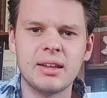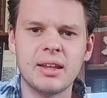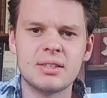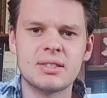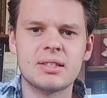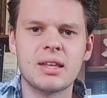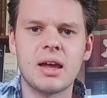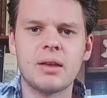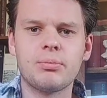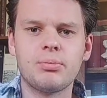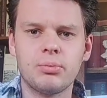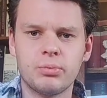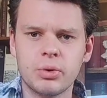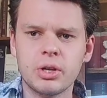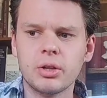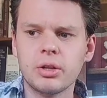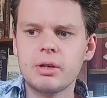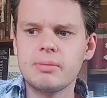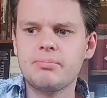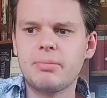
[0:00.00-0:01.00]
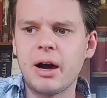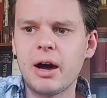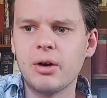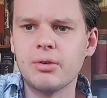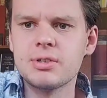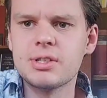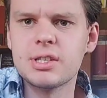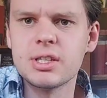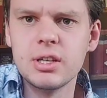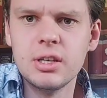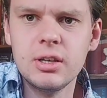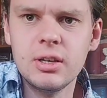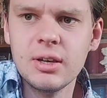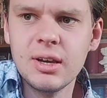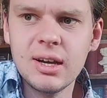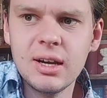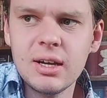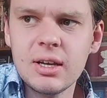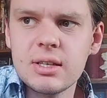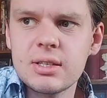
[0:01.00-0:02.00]
That's that really bouncy
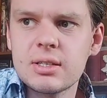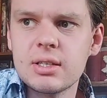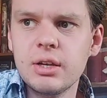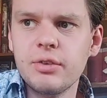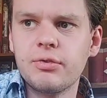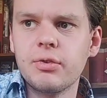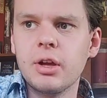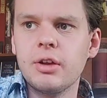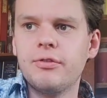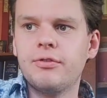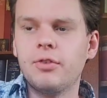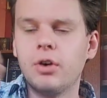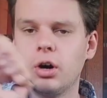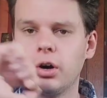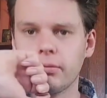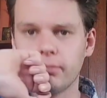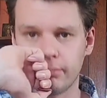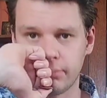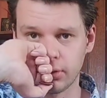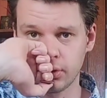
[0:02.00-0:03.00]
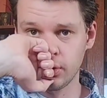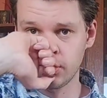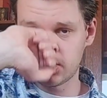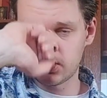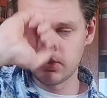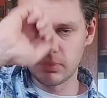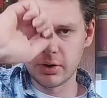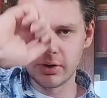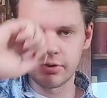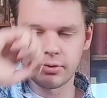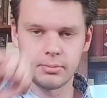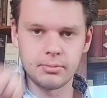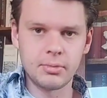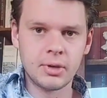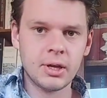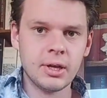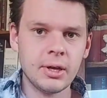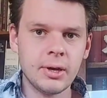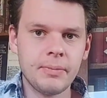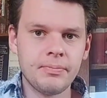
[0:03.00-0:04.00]
Stevie Ray Vaughan blues
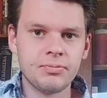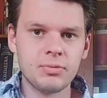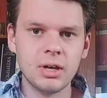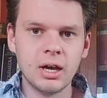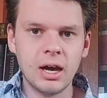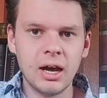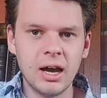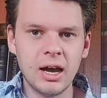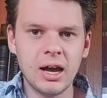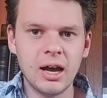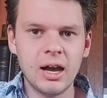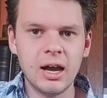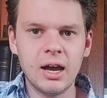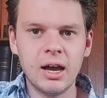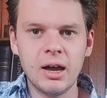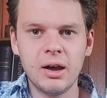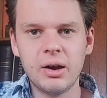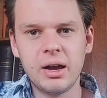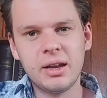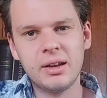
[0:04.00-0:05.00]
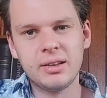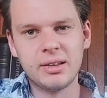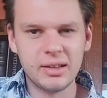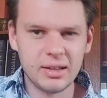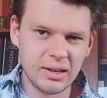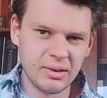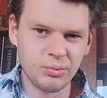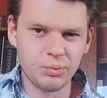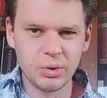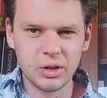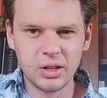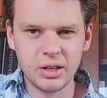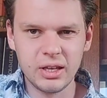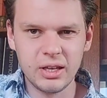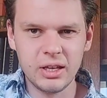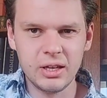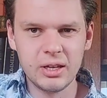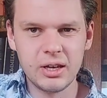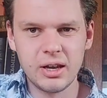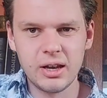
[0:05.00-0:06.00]
rhythm, and it
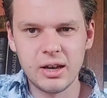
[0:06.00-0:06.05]
really